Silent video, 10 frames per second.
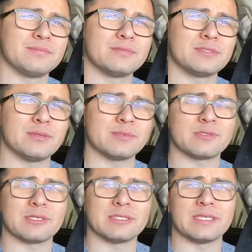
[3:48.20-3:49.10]
So I'm just
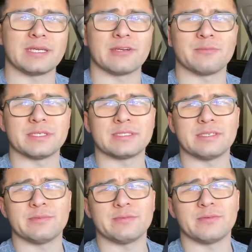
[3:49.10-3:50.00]
trying to take care of
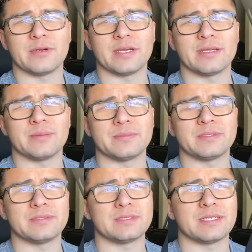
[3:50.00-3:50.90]
myself before I end up
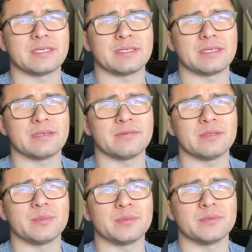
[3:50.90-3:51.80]
taking care of
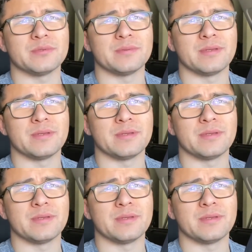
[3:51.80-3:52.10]
other people.